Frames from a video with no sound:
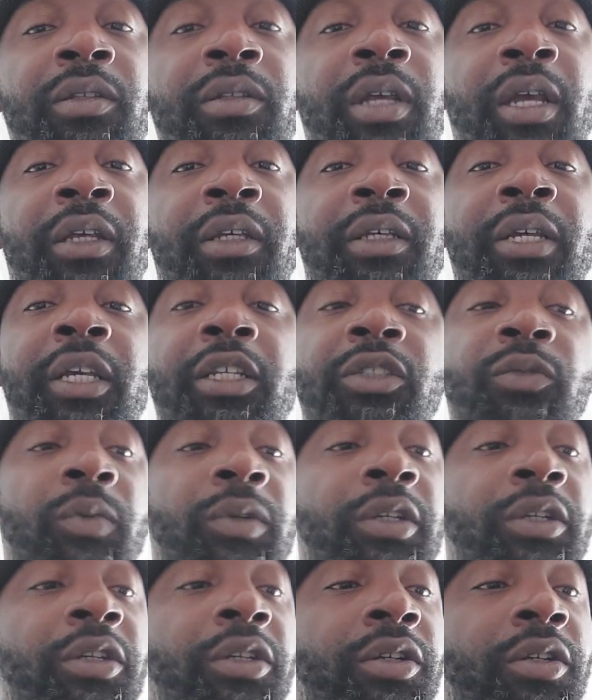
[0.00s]
I guess
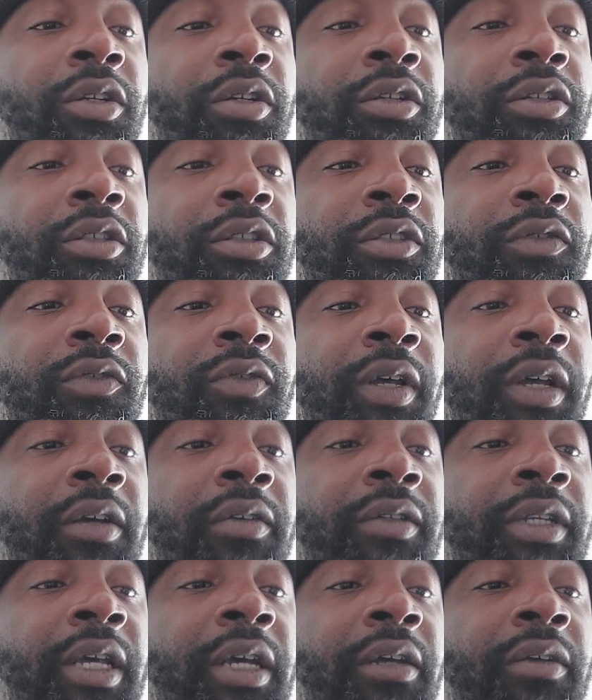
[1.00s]
one of the nurses
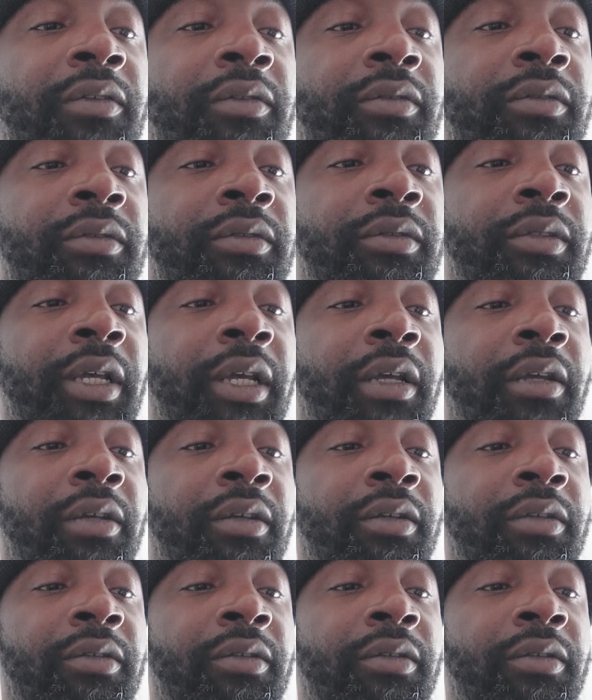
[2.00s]
found out that